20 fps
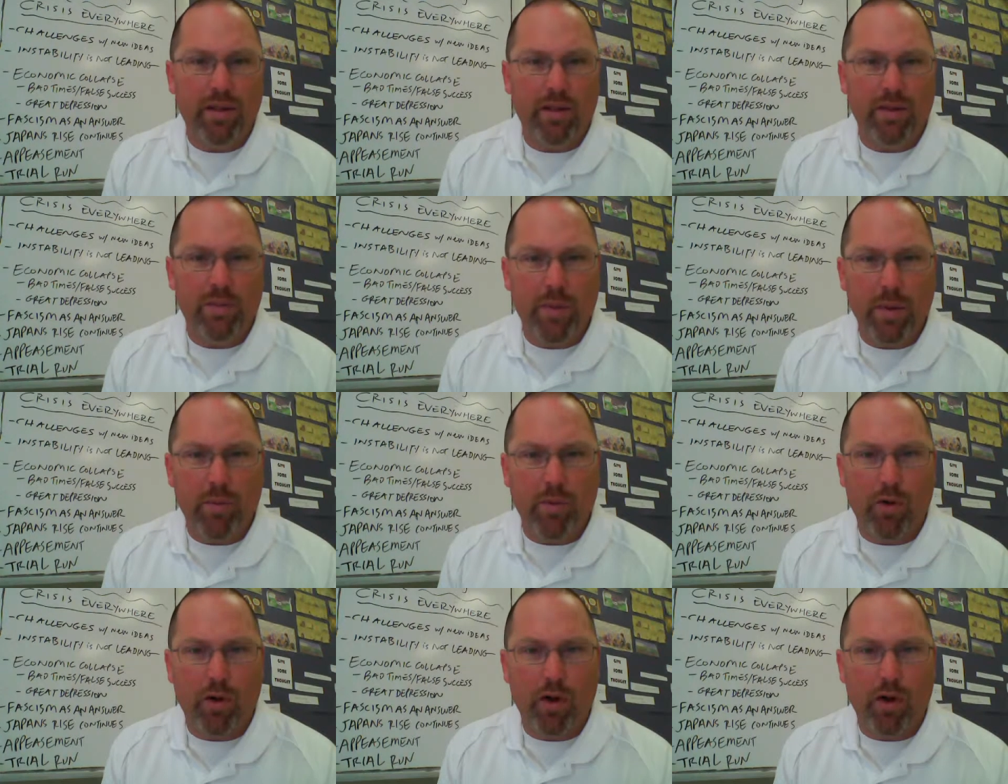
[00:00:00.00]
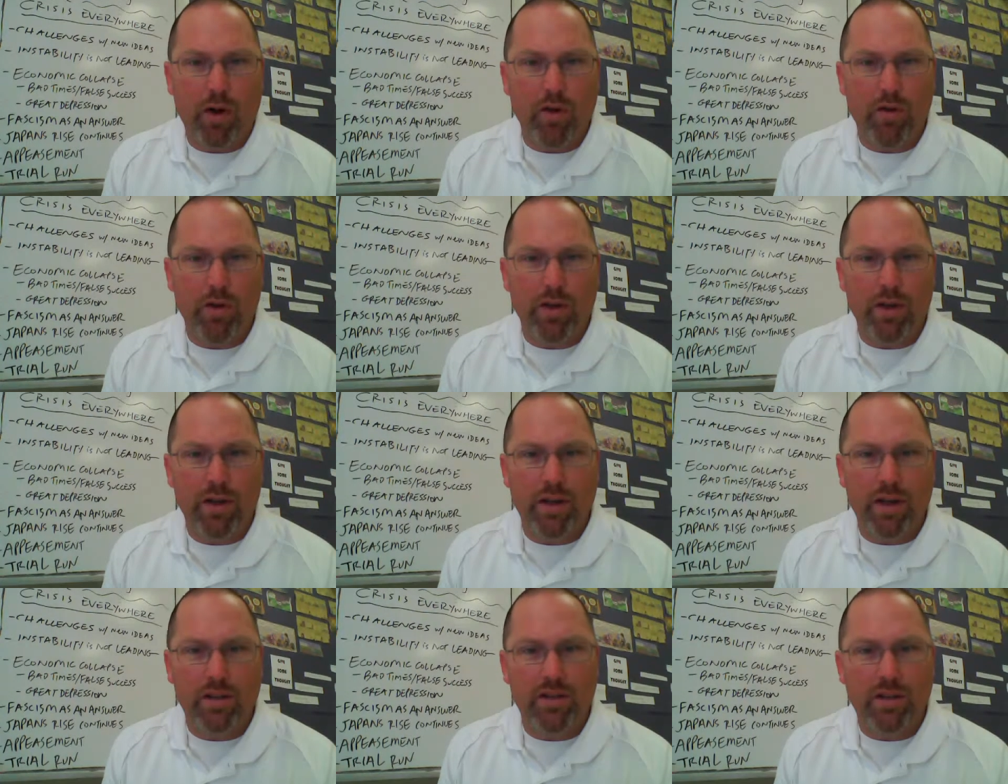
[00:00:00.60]
These people aren't going
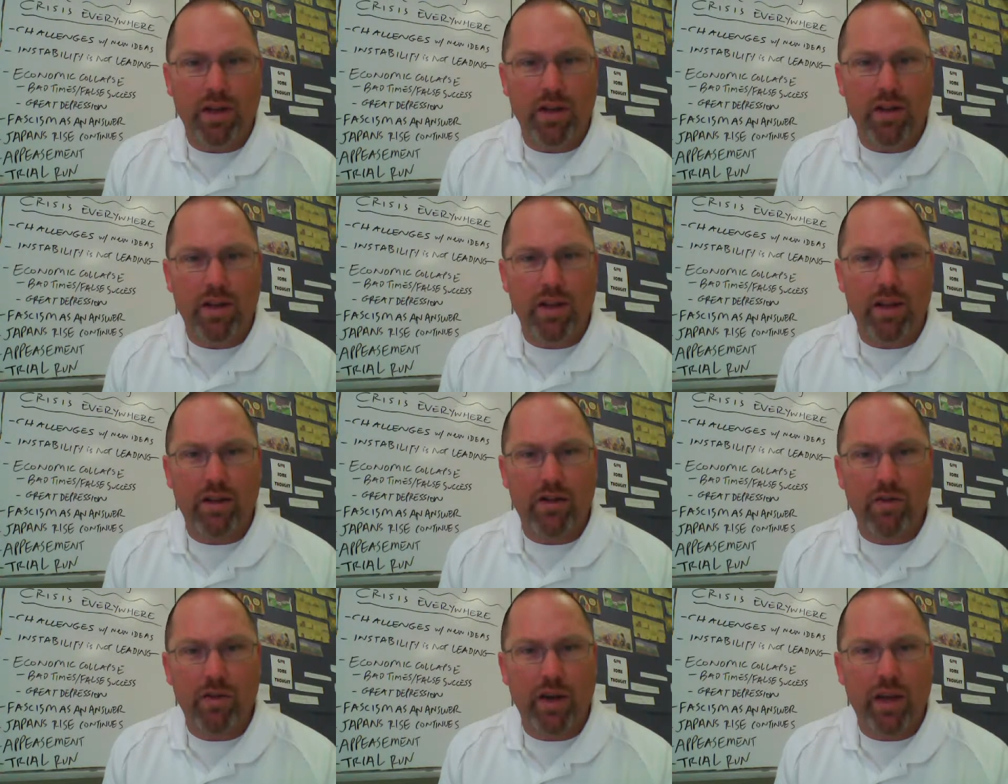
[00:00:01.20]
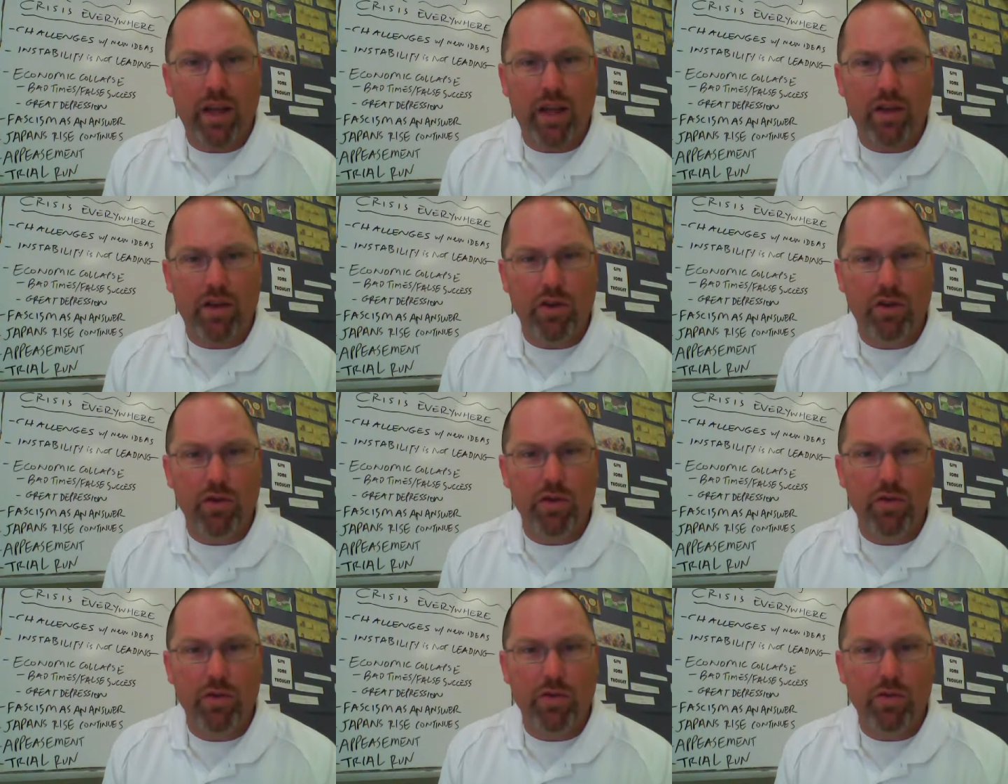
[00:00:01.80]
to necessarily create
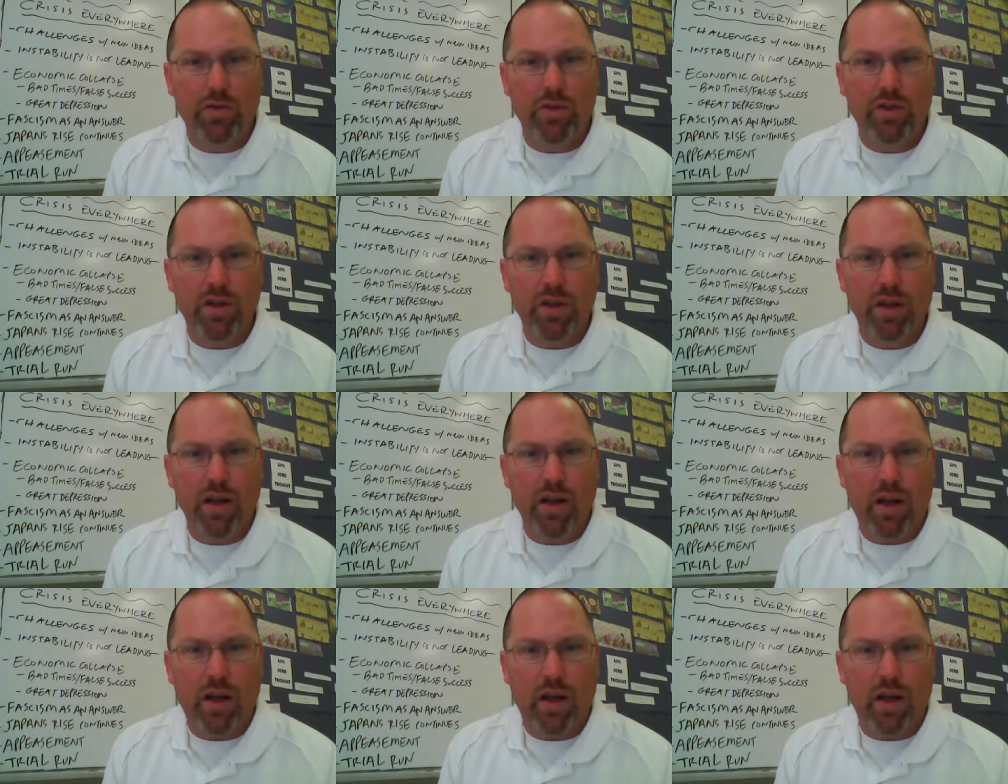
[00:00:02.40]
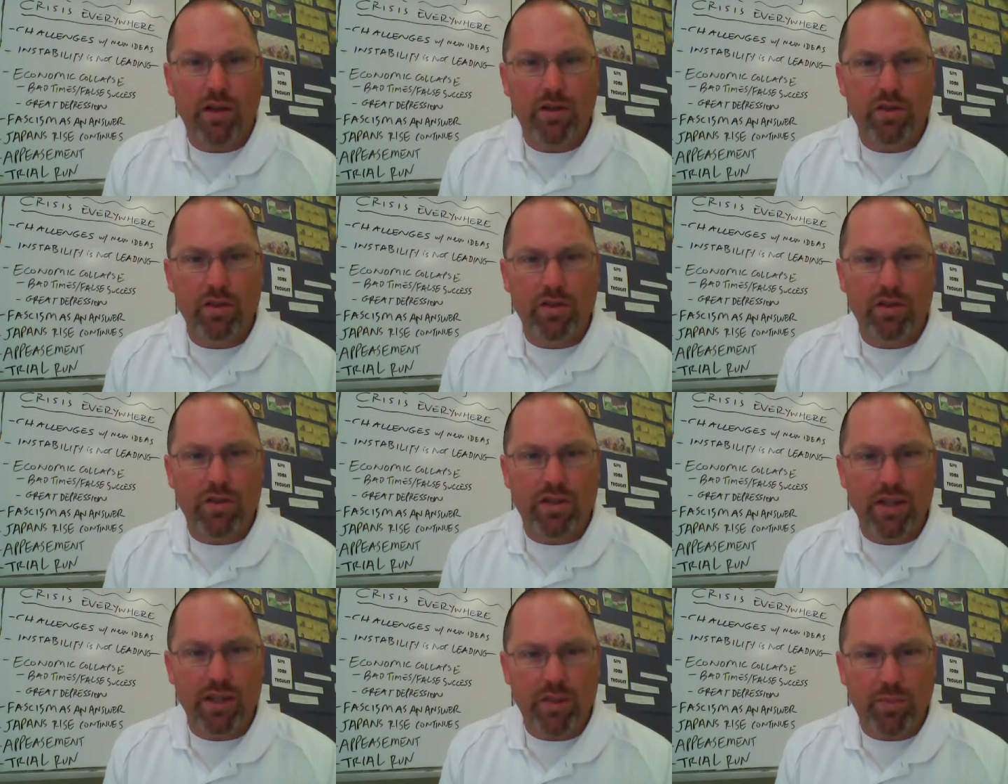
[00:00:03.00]
coups to
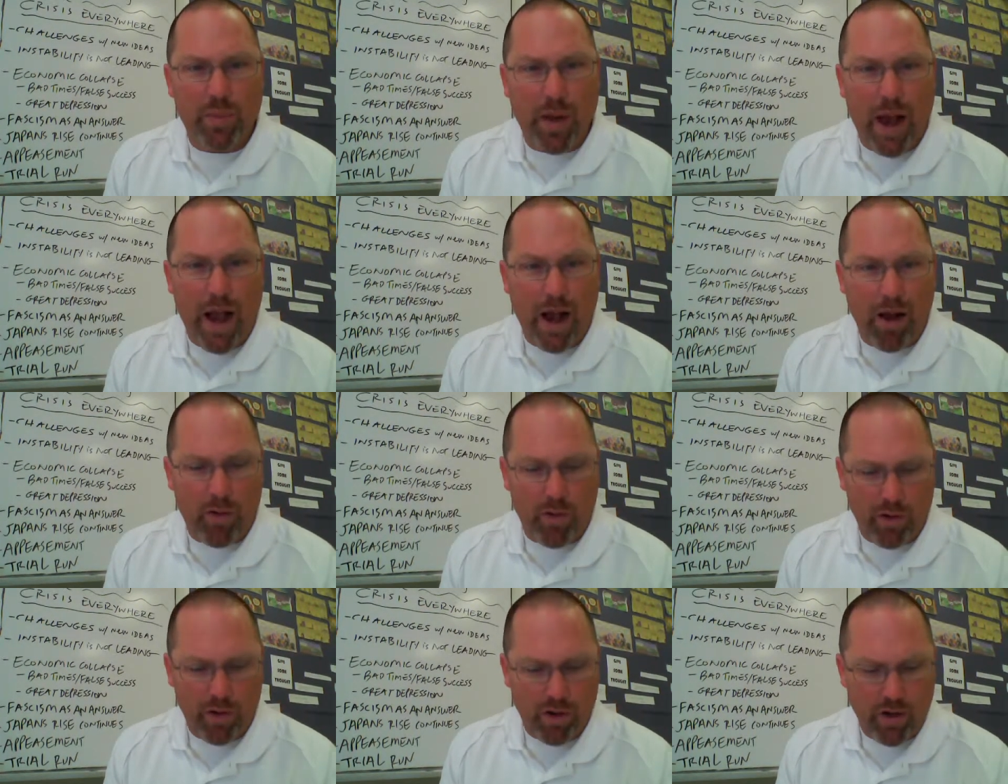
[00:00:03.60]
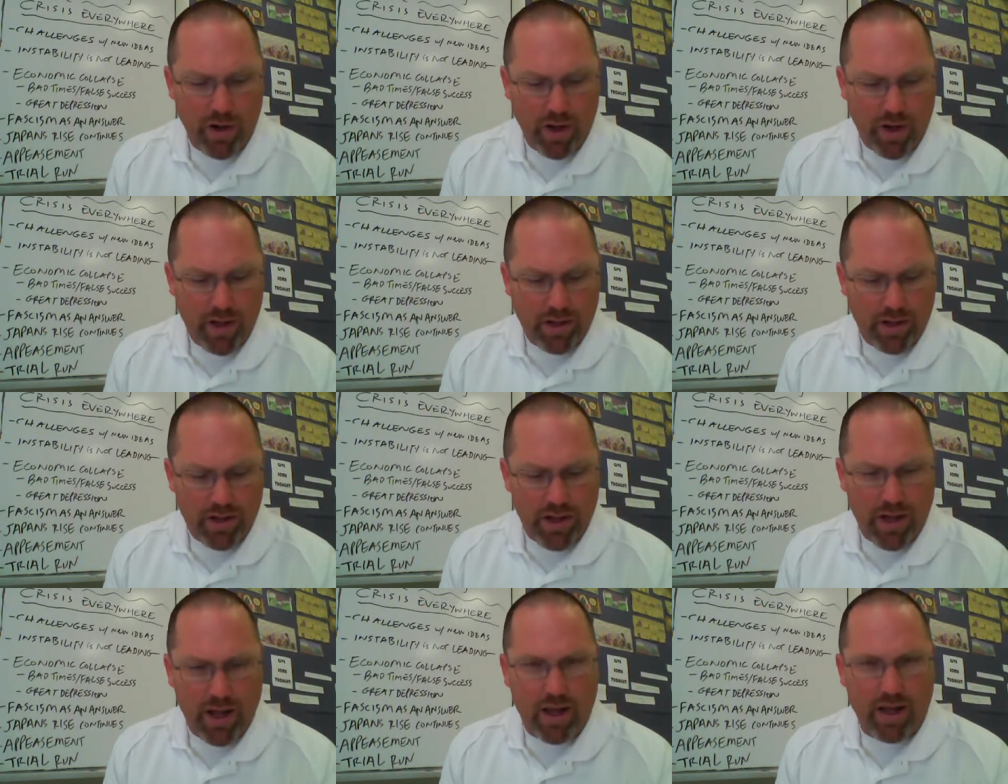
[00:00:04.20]
seize power,
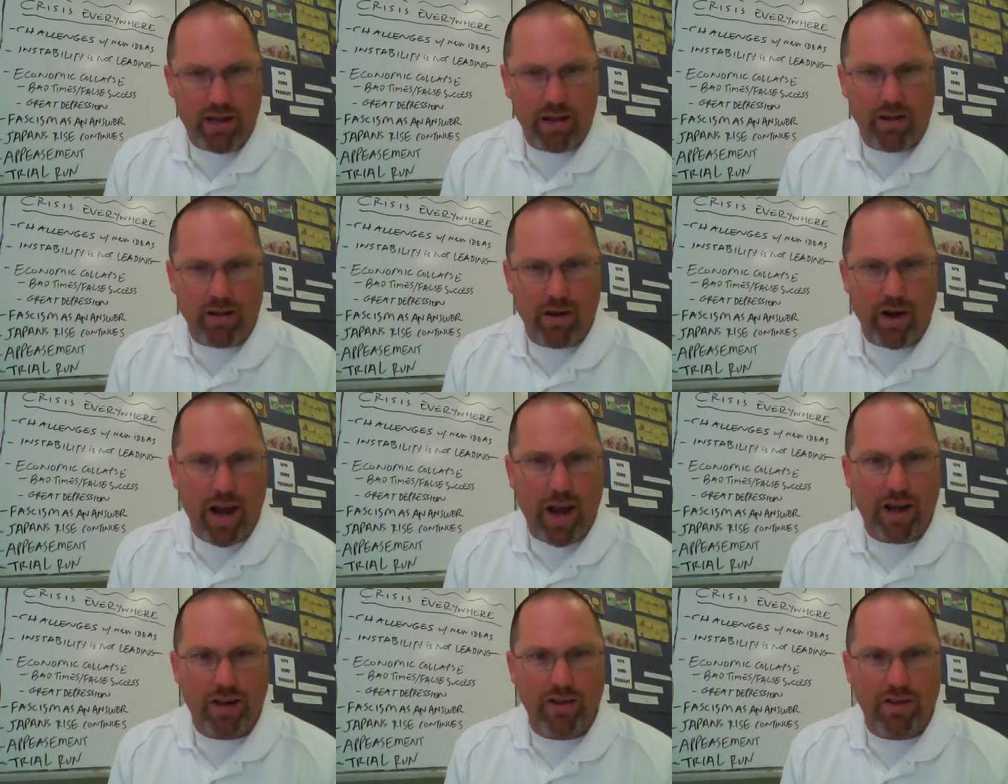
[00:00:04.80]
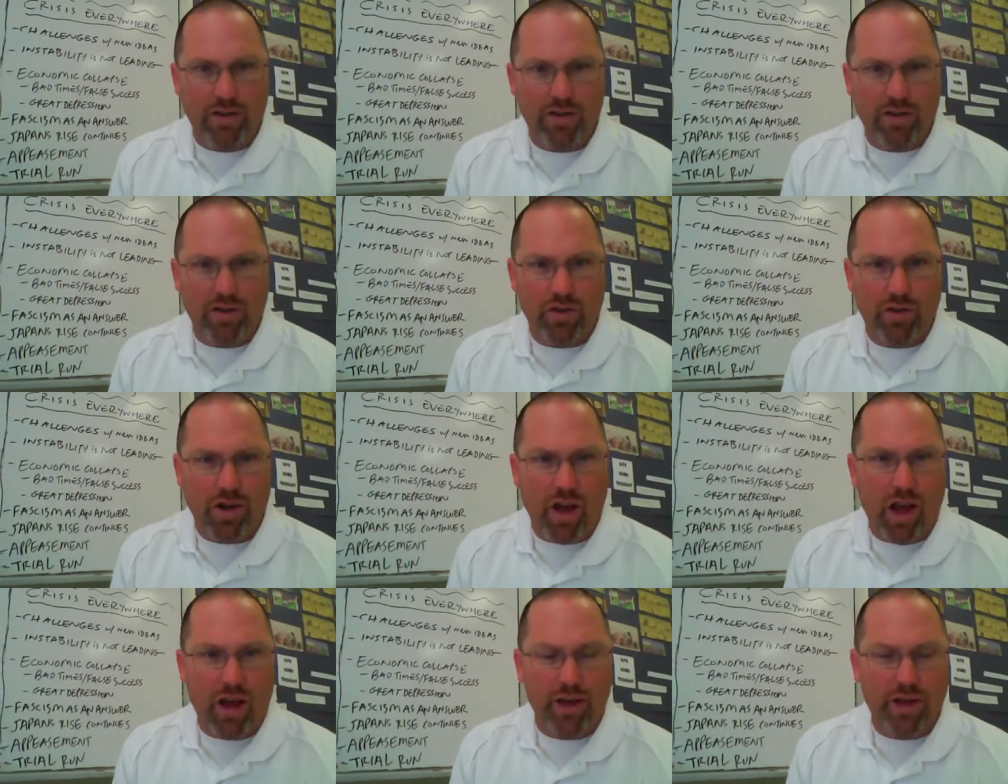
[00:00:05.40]
yet their actions are
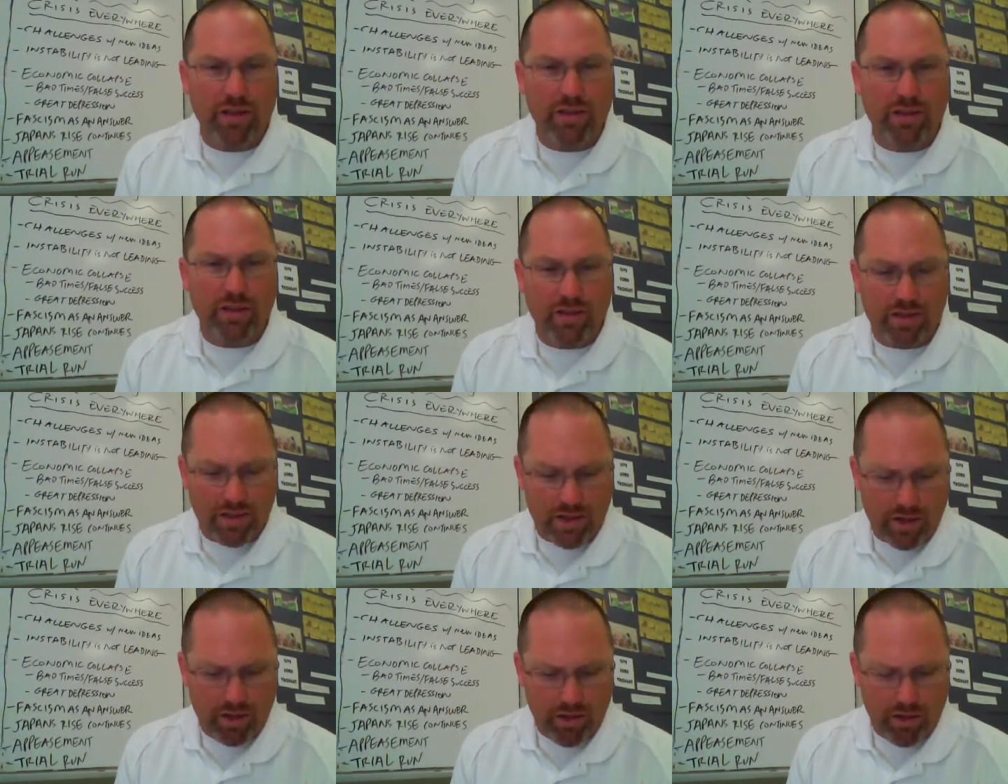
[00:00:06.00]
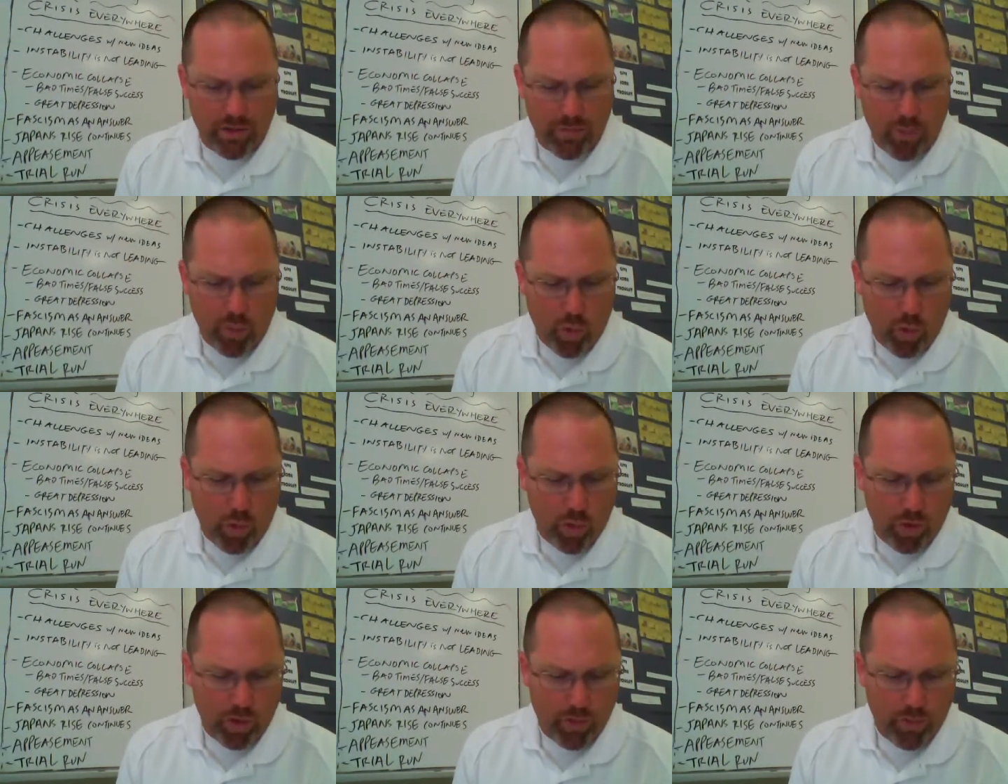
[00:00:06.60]
not necessarily
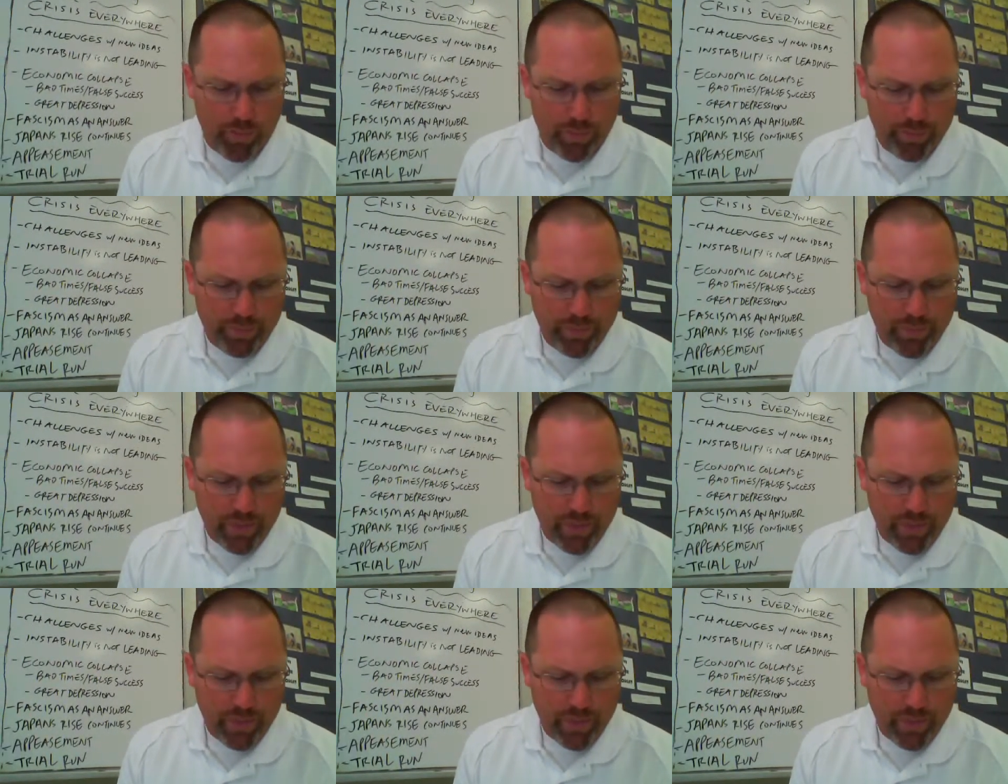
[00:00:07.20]
moral.